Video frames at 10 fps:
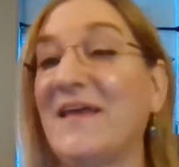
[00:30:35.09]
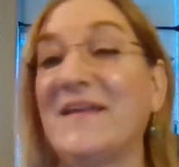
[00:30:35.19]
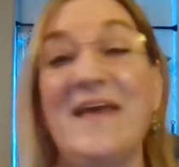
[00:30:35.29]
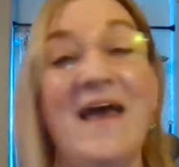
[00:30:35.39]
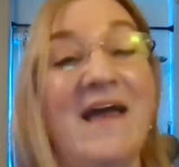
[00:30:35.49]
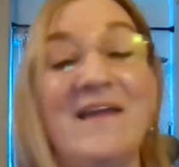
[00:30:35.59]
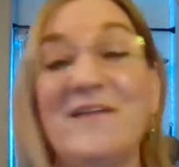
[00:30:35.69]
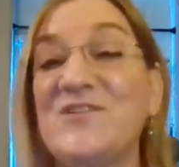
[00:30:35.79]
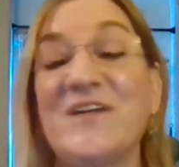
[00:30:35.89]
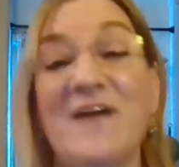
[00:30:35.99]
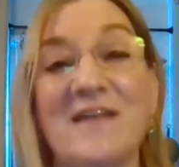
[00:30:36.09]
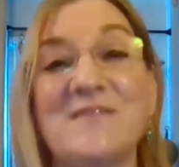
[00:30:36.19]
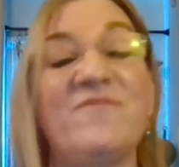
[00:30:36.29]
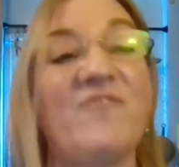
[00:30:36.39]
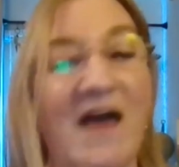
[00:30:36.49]
And, she
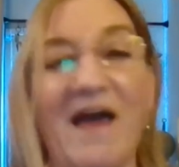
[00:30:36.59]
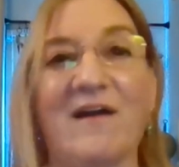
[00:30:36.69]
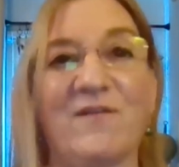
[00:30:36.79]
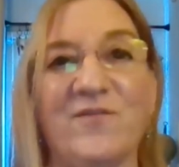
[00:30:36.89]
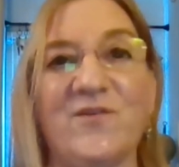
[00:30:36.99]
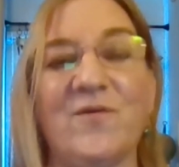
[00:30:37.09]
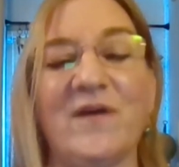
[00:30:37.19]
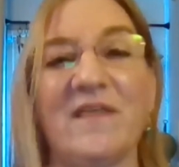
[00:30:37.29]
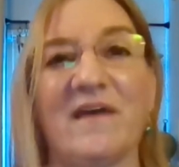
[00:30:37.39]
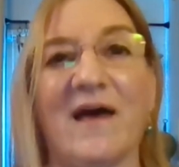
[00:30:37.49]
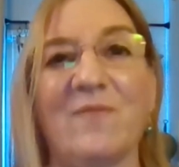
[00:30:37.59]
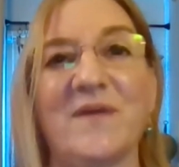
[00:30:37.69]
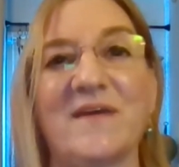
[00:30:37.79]
got some flack for doing that